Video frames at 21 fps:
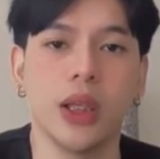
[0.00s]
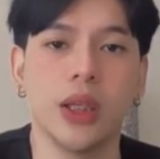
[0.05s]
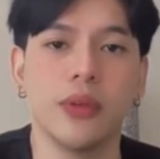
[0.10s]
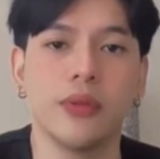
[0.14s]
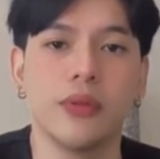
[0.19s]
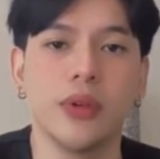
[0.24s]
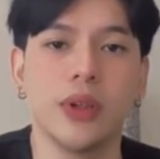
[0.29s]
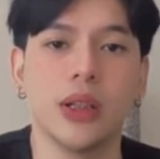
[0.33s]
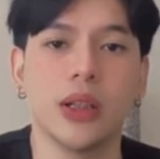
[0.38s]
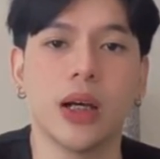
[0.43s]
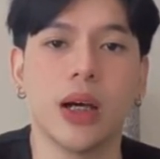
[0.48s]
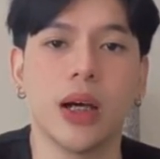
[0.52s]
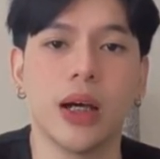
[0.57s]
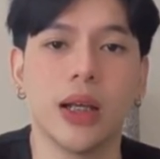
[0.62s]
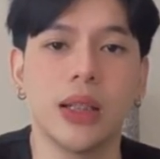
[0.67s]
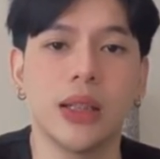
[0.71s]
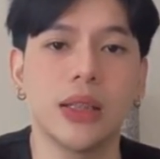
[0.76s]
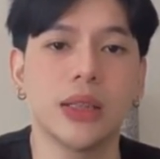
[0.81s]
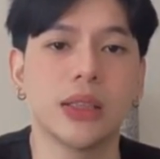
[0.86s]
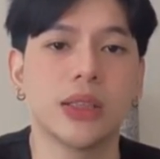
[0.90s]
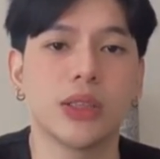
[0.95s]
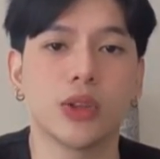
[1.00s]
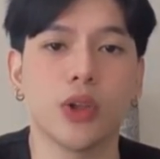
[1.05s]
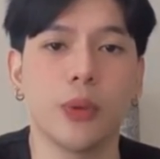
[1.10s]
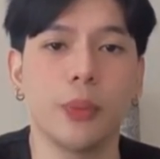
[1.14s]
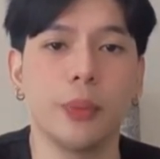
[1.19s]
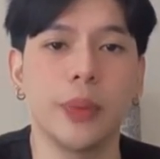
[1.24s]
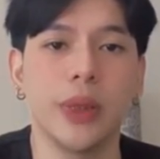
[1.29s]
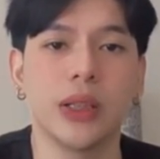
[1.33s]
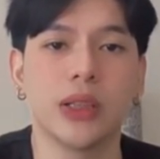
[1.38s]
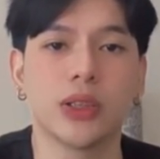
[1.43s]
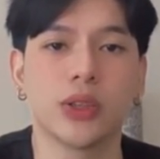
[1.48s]
even the hardest
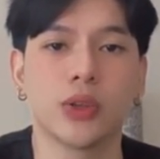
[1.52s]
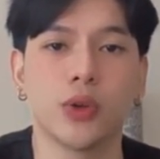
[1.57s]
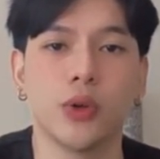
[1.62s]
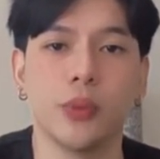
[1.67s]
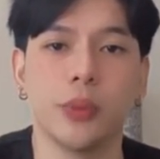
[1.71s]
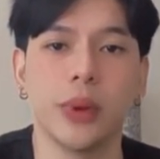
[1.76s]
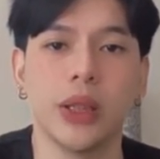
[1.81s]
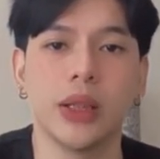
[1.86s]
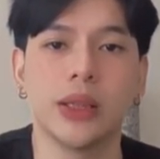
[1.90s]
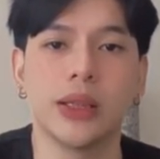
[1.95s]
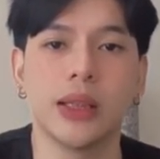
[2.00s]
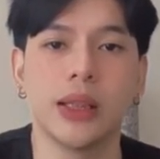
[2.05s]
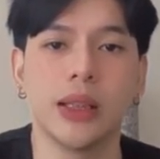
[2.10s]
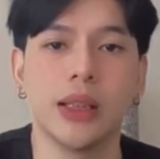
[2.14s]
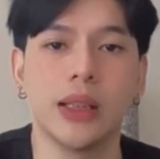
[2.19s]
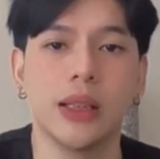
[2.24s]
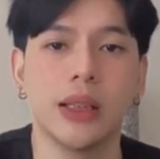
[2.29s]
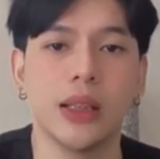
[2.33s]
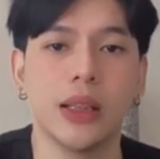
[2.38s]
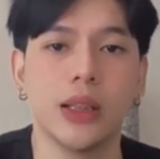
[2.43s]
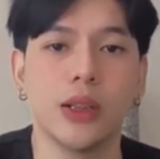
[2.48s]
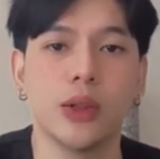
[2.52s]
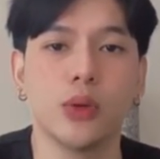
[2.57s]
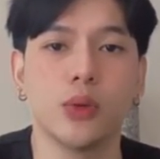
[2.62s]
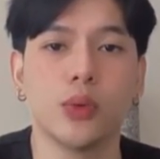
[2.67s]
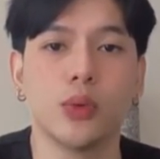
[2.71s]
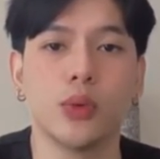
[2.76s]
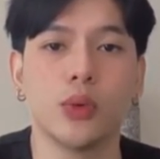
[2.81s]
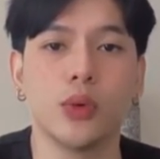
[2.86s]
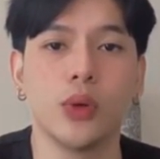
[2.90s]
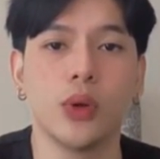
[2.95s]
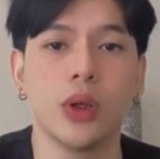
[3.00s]
topics could be turned
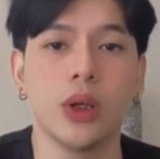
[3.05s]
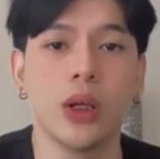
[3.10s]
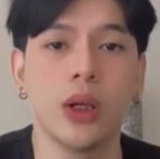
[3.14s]
into